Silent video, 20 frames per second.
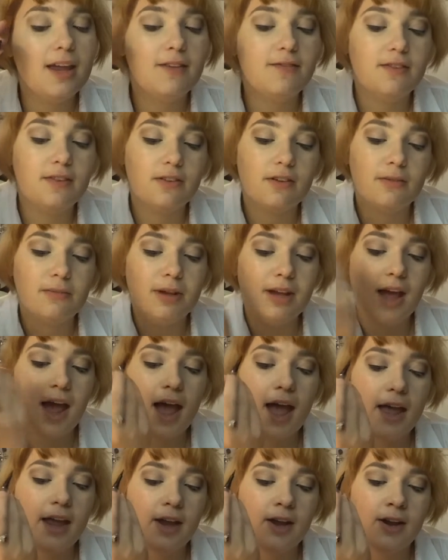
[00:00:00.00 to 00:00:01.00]
If it's going to be a
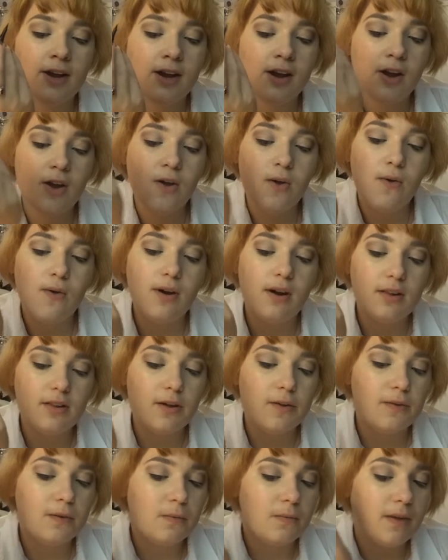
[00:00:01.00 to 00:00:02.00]
higher or a
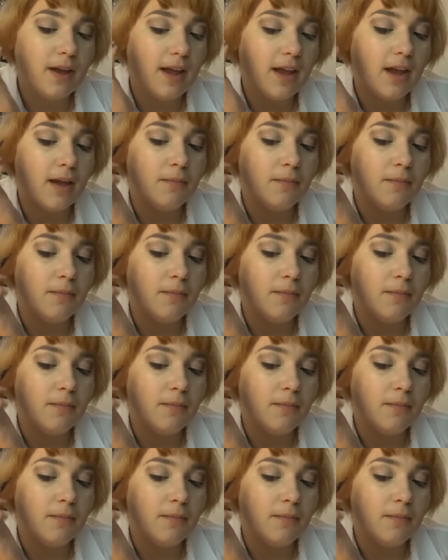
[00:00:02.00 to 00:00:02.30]
lower wing,